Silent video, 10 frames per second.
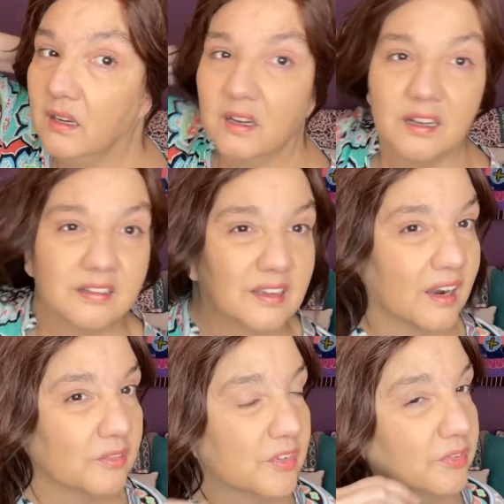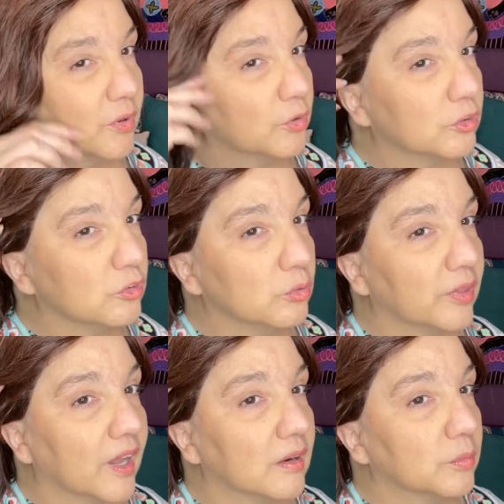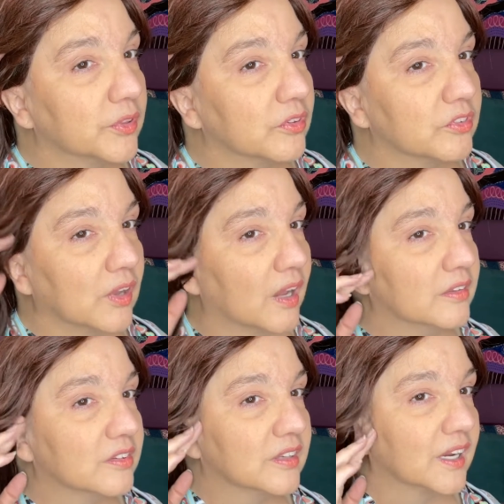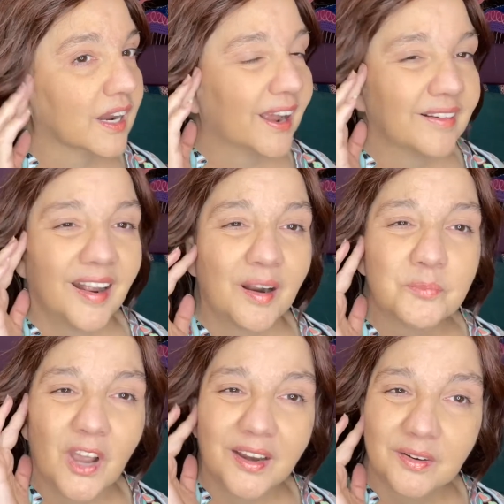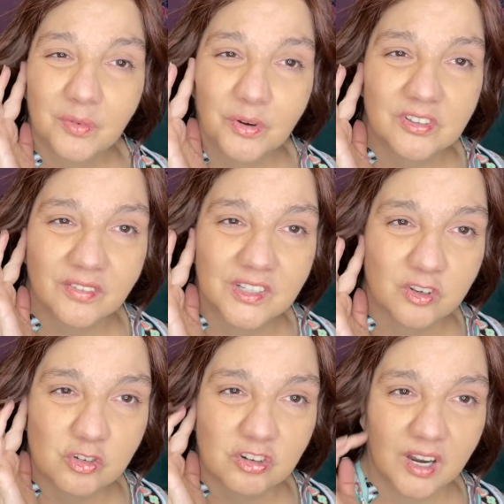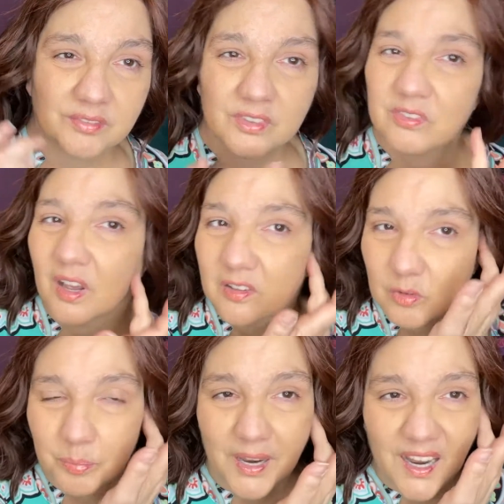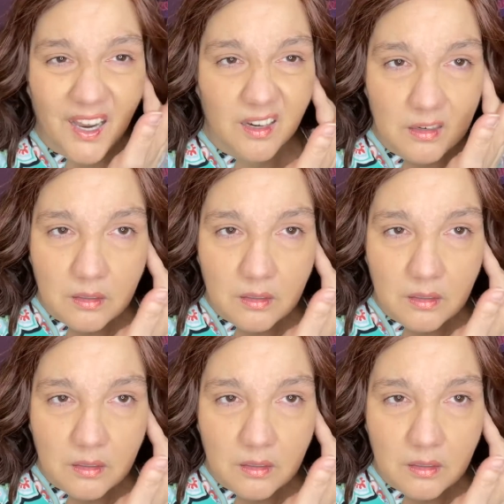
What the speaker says: It's kind of difficult to do that with the sides sticking out. And I'm tired of always having to shave the sides of my head.